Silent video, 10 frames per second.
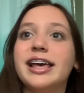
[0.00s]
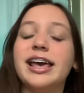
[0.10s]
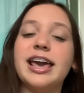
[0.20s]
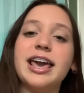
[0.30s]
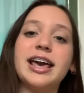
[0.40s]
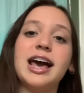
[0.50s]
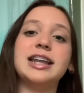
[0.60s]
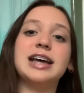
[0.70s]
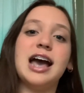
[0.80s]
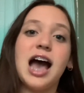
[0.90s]

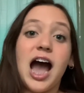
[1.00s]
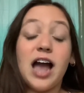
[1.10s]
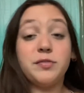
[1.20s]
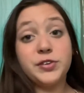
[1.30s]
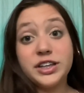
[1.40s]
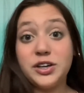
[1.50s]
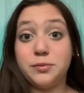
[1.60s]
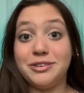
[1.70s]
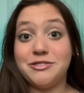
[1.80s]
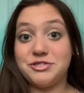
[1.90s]
and I really
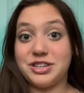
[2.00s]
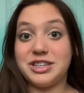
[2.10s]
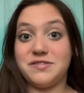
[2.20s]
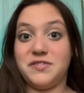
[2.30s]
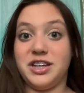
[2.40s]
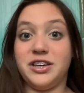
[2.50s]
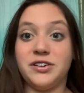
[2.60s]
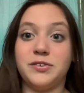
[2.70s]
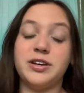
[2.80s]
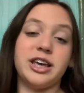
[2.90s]
hope you enjoyed this video.